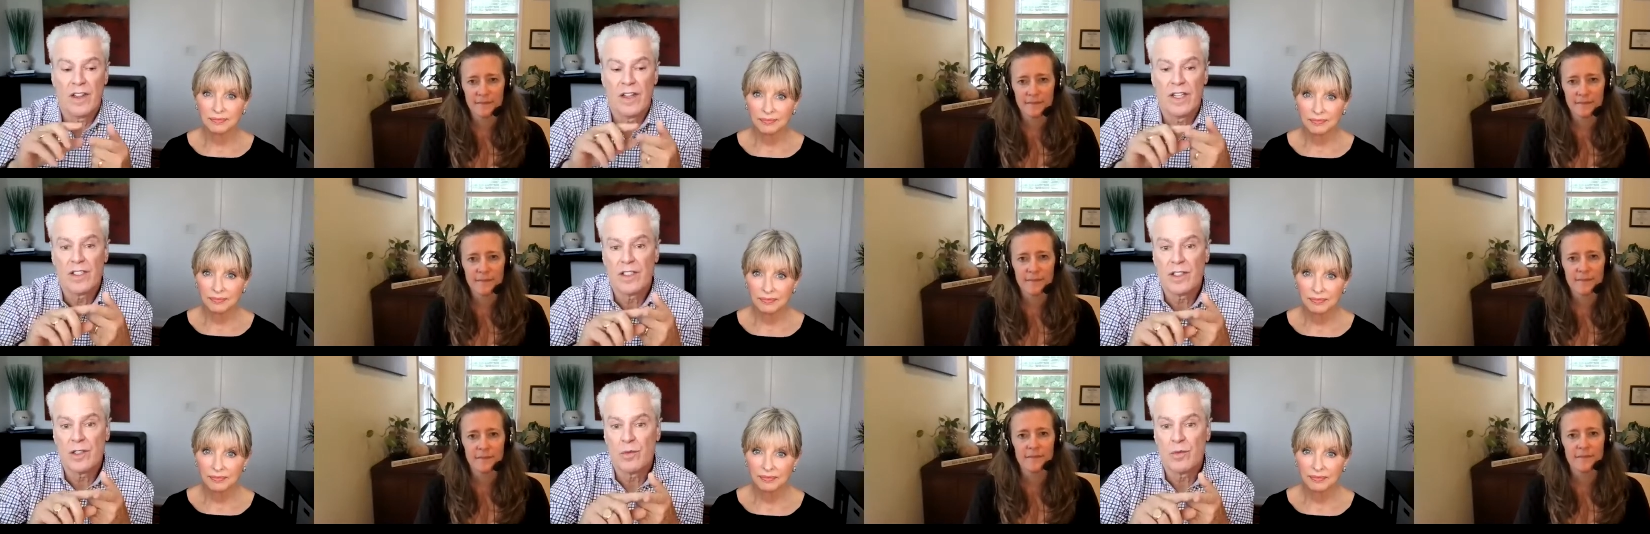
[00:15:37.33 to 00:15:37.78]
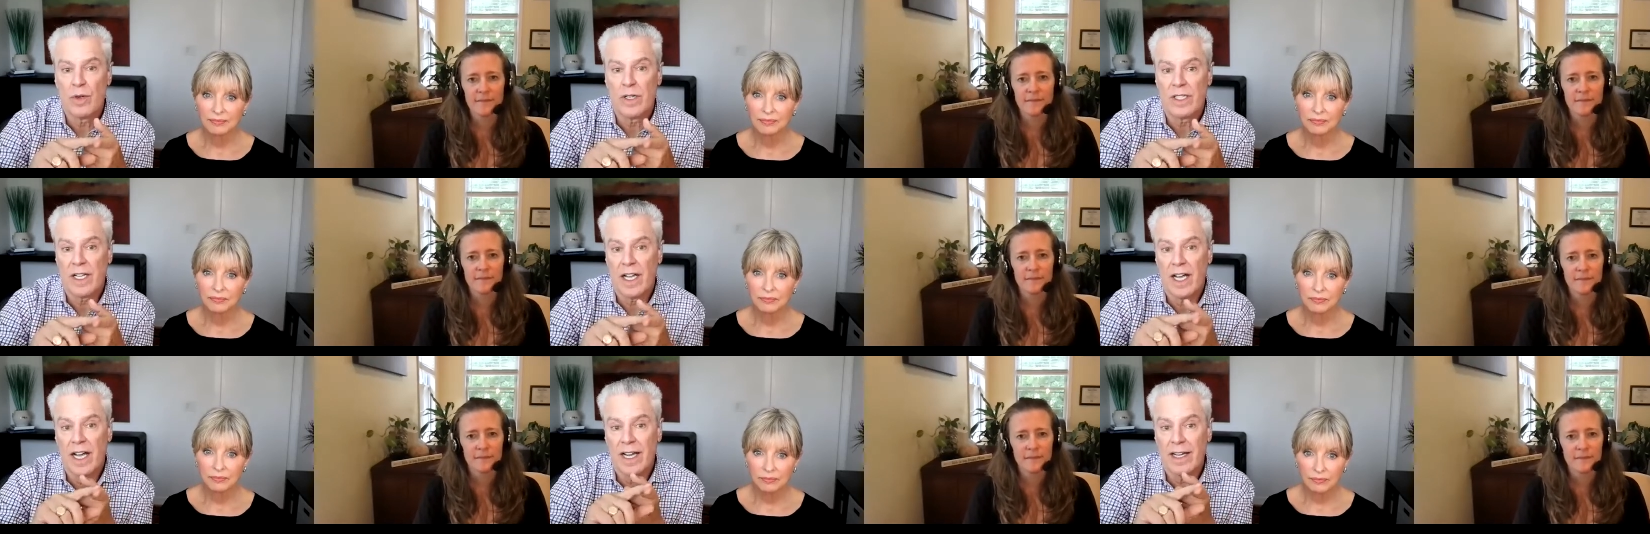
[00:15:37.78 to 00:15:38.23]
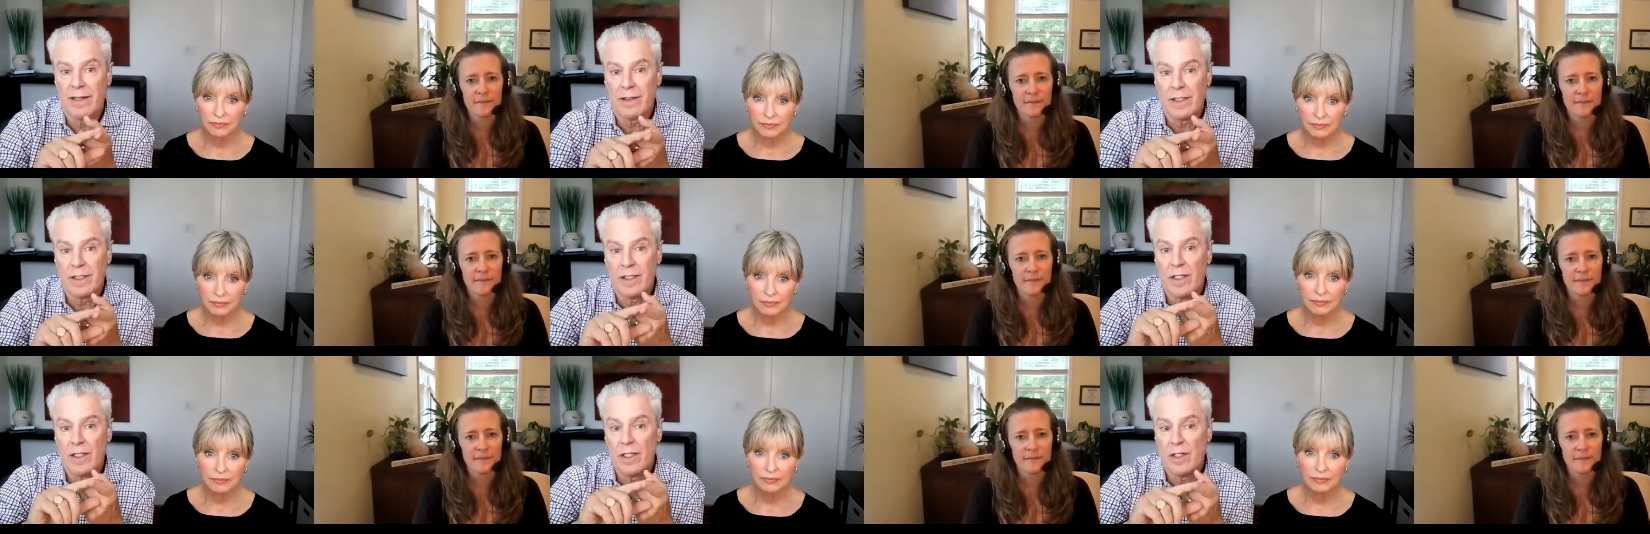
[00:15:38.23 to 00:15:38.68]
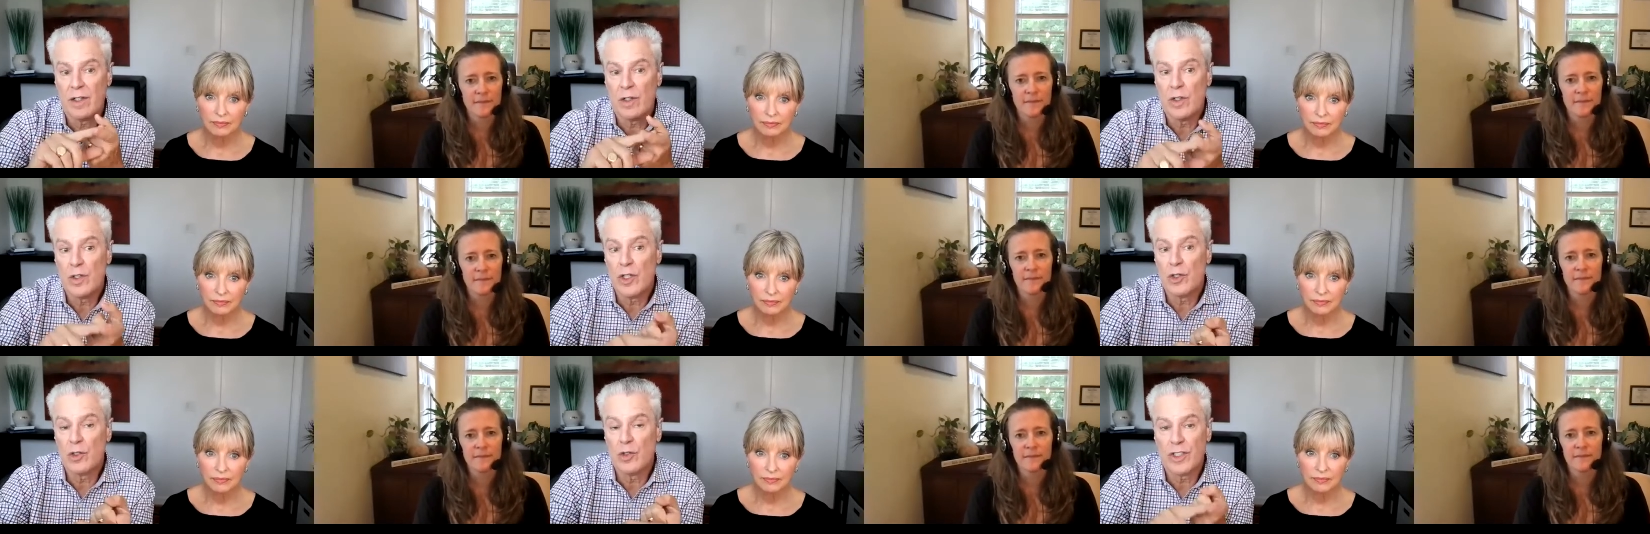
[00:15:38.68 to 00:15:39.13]
Speaker 1: This is what I
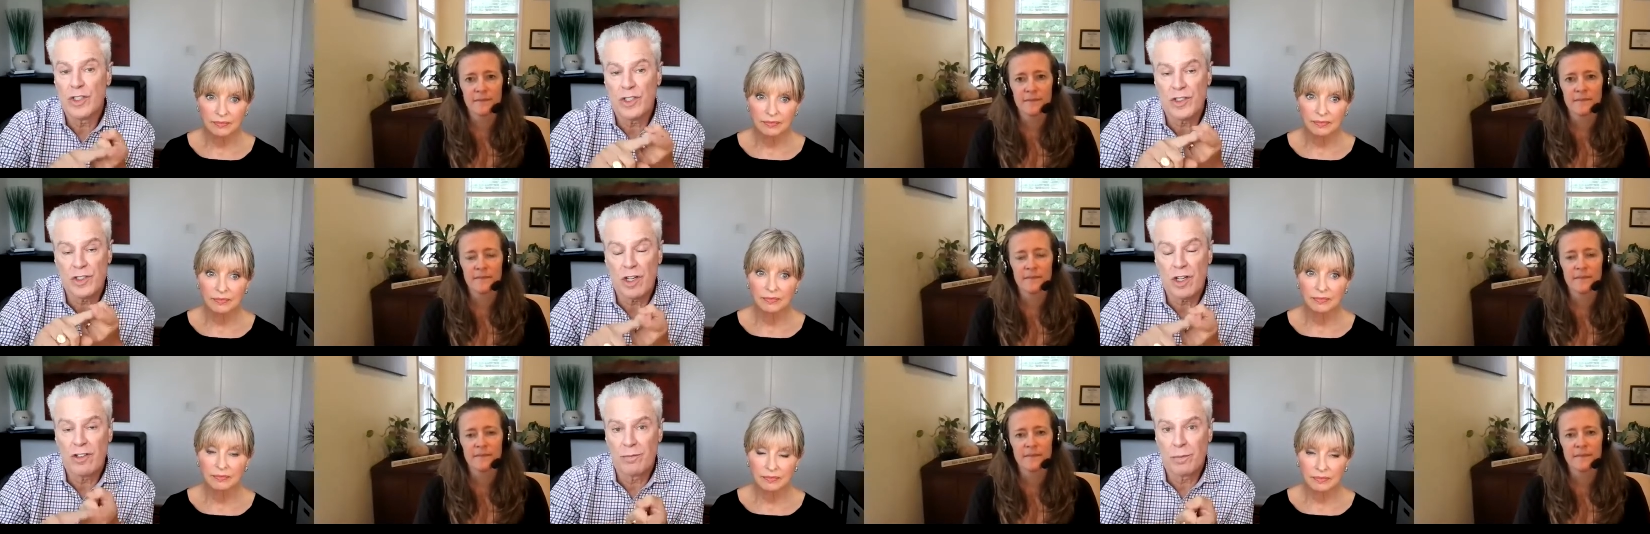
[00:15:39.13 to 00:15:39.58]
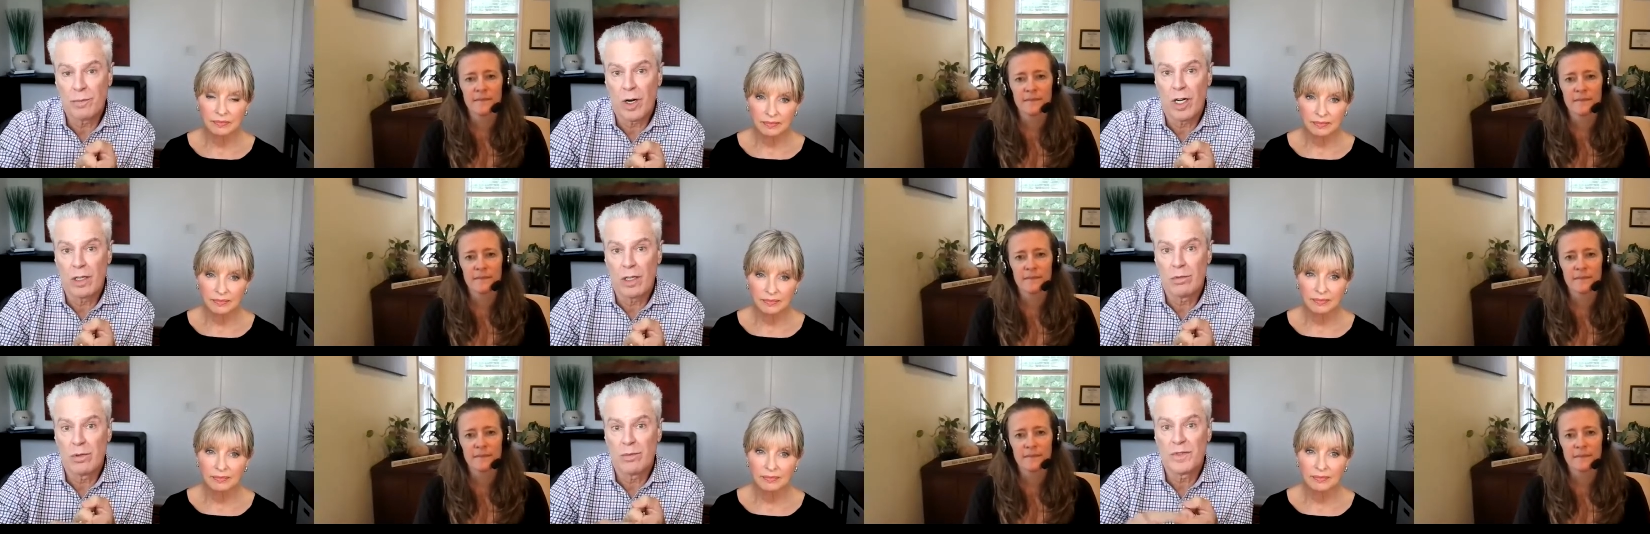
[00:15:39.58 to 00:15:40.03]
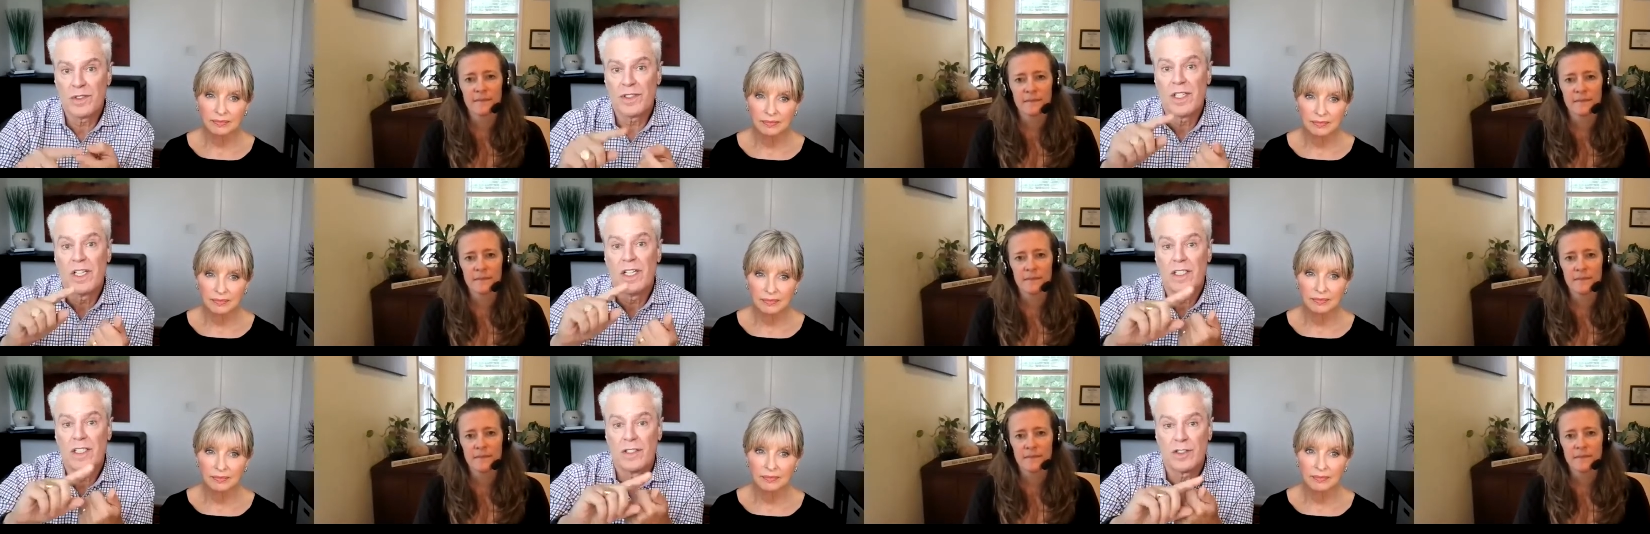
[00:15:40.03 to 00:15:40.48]
do to solve problems.